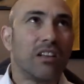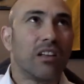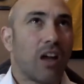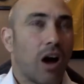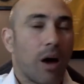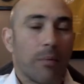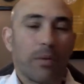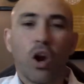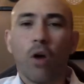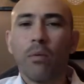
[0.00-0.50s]

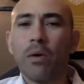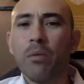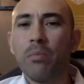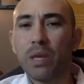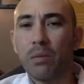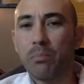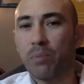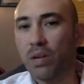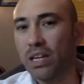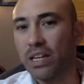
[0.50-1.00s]
I'm a
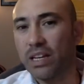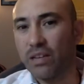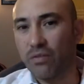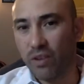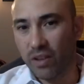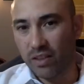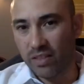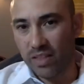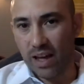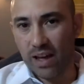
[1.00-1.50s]
big
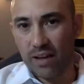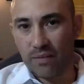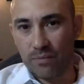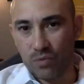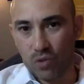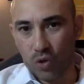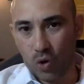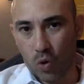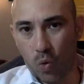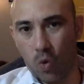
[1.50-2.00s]
believer that
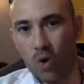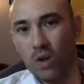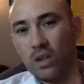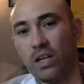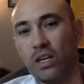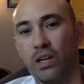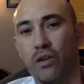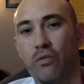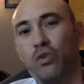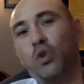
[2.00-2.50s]
the
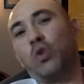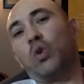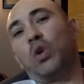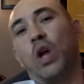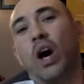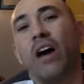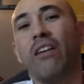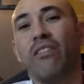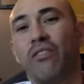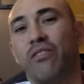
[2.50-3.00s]
quality of your
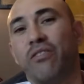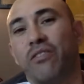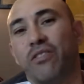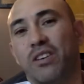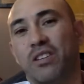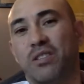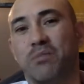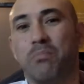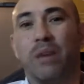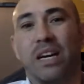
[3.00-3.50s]
life
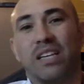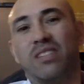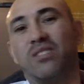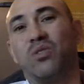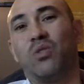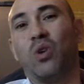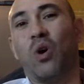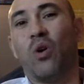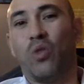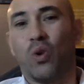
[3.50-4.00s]
is
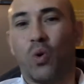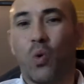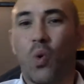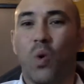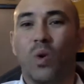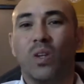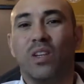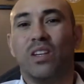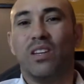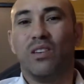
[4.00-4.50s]
based on the
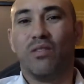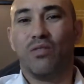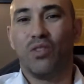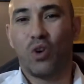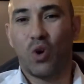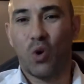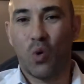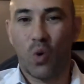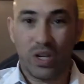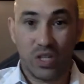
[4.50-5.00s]
quality of the
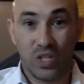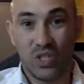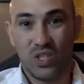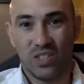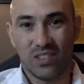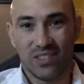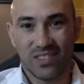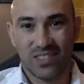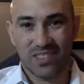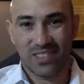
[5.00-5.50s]

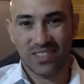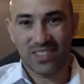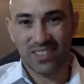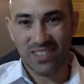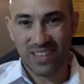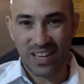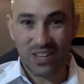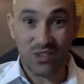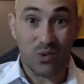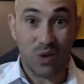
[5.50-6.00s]
questions
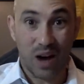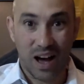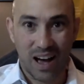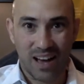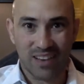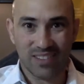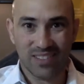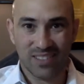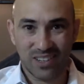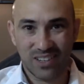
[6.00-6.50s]
that you
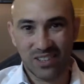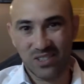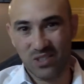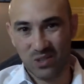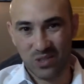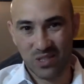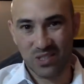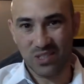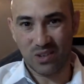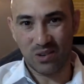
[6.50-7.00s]
ask
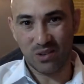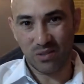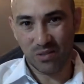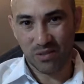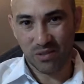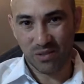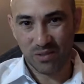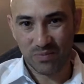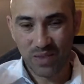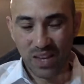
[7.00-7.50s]
yourself.
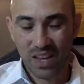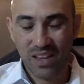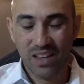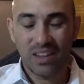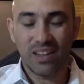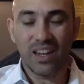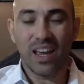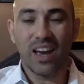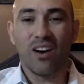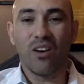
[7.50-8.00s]

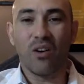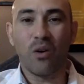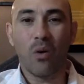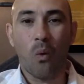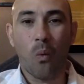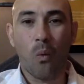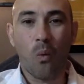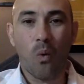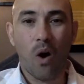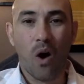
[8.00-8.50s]
Now,
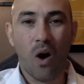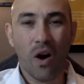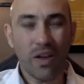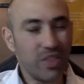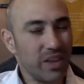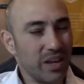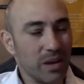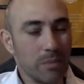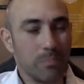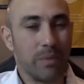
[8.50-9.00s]
I
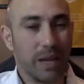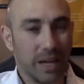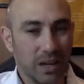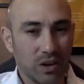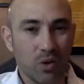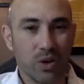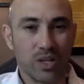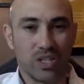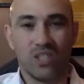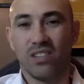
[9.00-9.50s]
think a better
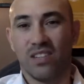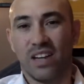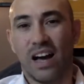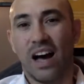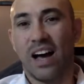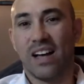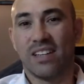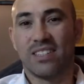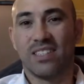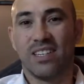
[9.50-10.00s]
question to
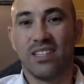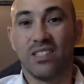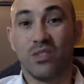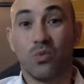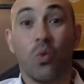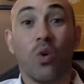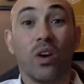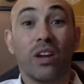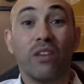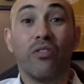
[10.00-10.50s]
ask
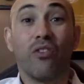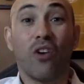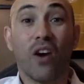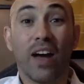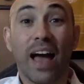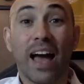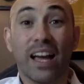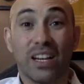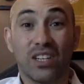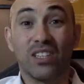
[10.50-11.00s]
is, what if I
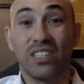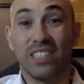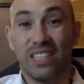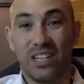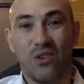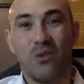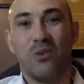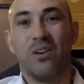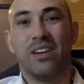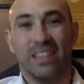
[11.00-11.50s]
actually
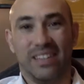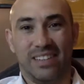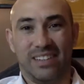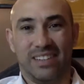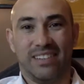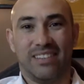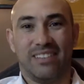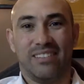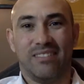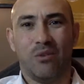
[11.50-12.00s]
quit?
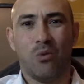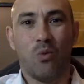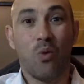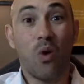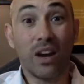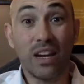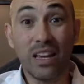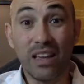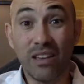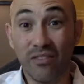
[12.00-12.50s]

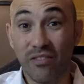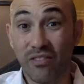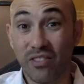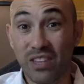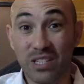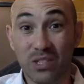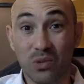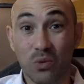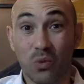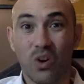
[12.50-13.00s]
What if
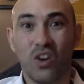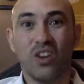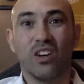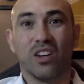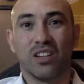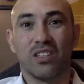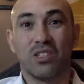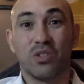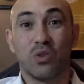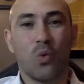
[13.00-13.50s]
this
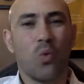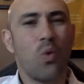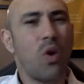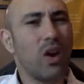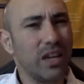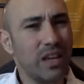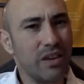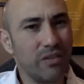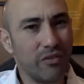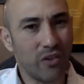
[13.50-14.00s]
works?
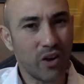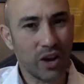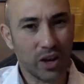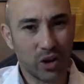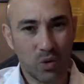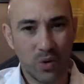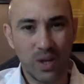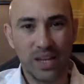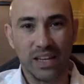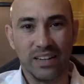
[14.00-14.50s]
What if I
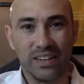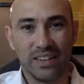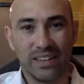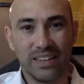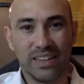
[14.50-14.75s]
quit?